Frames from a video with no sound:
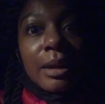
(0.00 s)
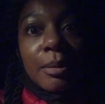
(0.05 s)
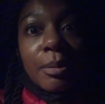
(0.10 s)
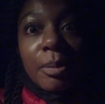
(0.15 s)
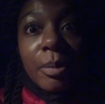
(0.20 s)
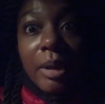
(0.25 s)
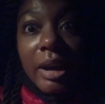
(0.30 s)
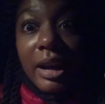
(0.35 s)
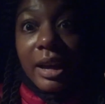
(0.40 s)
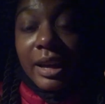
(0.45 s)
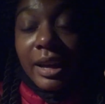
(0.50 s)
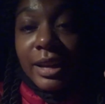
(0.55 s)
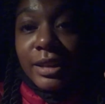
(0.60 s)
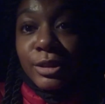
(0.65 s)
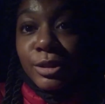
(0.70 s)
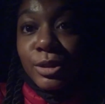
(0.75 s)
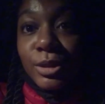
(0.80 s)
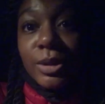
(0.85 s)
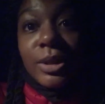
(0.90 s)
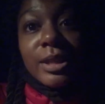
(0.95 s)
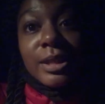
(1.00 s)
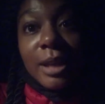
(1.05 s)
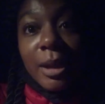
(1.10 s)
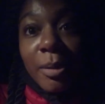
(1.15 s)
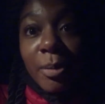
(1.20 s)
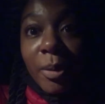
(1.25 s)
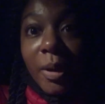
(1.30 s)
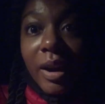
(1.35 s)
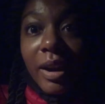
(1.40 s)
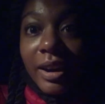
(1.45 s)
But as soon as I
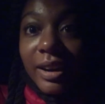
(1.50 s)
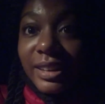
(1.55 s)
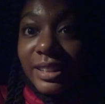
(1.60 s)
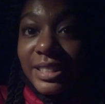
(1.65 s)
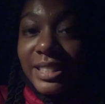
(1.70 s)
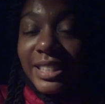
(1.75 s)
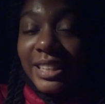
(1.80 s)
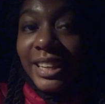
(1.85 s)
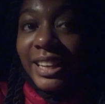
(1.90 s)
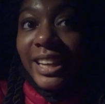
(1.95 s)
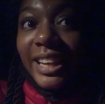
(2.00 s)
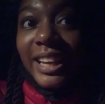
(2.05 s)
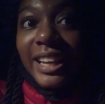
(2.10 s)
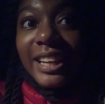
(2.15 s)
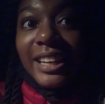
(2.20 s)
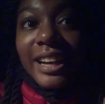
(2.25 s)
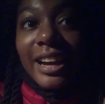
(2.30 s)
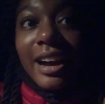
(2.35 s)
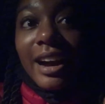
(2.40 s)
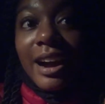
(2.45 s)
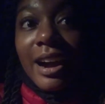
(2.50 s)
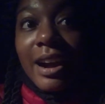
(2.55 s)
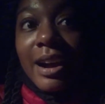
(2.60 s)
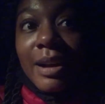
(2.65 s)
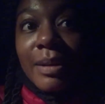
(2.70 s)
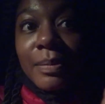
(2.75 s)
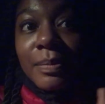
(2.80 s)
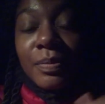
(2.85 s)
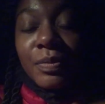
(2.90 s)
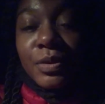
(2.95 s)
parked
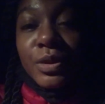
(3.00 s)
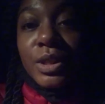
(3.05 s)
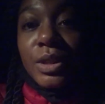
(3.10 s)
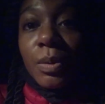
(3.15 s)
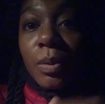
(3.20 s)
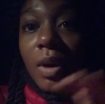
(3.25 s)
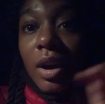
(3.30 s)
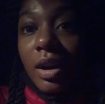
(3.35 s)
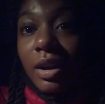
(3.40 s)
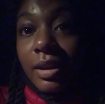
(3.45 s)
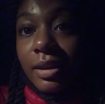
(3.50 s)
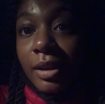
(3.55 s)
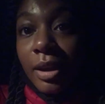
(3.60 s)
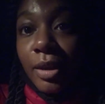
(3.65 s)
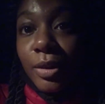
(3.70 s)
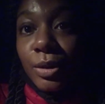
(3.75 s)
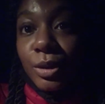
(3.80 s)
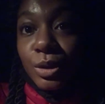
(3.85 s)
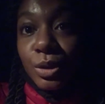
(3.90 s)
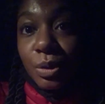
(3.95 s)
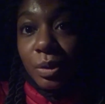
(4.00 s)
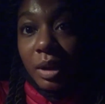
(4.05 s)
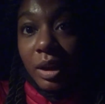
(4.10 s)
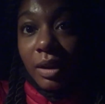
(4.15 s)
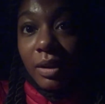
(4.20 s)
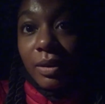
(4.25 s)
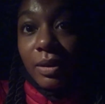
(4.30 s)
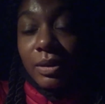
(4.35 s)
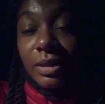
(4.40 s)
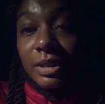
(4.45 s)
to walk another
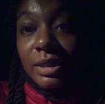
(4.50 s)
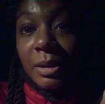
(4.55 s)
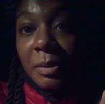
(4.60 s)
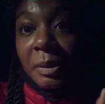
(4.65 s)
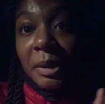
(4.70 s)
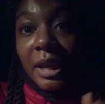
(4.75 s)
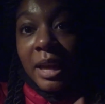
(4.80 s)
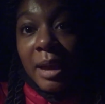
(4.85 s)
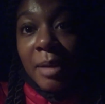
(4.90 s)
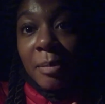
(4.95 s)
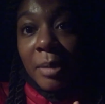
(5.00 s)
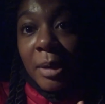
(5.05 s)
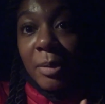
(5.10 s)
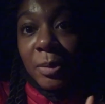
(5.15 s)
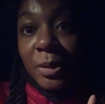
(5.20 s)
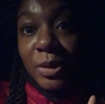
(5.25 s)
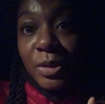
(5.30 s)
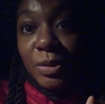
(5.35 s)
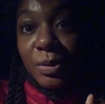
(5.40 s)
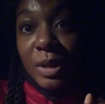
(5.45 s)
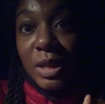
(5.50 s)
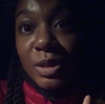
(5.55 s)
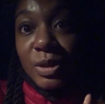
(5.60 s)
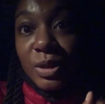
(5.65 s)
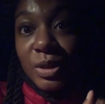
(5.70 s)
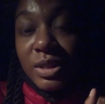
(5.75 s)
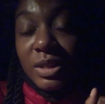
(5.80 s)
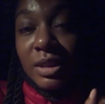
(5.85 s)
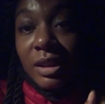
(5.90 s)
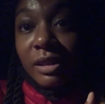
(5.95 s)
trail, someone came up, one of the
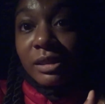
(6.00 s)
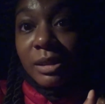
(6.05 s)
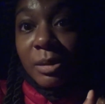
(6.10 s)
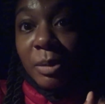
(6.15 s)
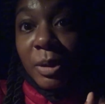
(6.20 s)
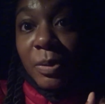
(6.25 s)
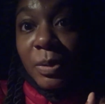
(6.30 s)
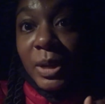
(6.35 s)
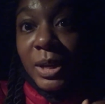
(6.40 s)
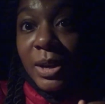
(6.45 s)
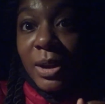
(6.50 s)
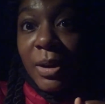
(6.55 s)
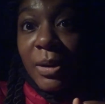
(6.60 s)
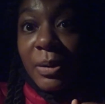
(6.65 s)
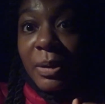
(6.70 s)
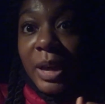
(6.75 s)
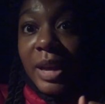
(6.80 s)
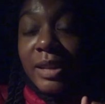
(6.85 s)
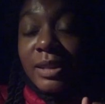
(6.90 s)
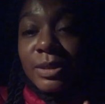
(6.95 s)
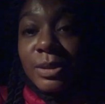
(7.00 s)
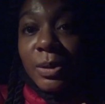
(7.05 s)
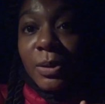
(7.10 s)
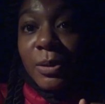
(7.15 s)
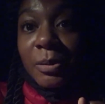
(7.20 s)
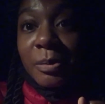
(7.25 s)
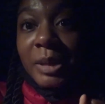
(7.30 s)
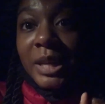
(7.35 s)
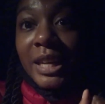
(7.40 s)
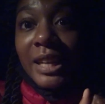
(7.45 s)
rangers knocked on my window and
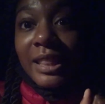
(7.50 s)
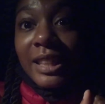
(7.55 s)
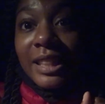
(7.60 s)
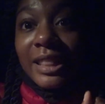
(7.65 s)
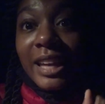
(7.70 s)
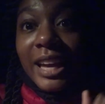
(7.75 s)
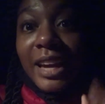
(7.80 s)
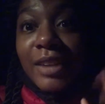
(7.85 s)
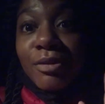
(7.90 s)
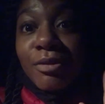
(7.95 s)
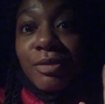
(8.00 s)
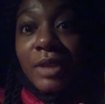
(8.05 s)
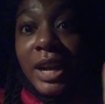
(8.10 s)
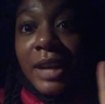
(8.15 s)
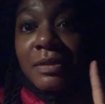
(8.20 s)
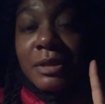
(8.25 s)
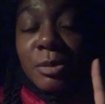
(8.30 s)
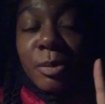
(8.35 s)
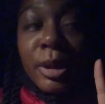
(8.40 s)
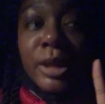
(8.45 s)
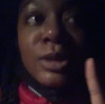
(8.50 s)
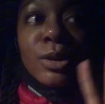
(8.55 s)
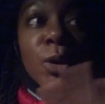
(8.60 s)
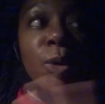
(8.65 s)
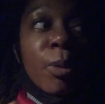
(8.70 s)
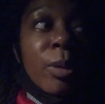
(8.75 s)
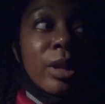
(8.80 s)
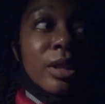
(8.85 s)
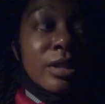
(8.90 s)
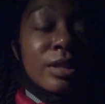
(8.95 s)
told me that they had 5 spots
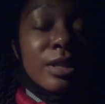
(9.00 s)
open.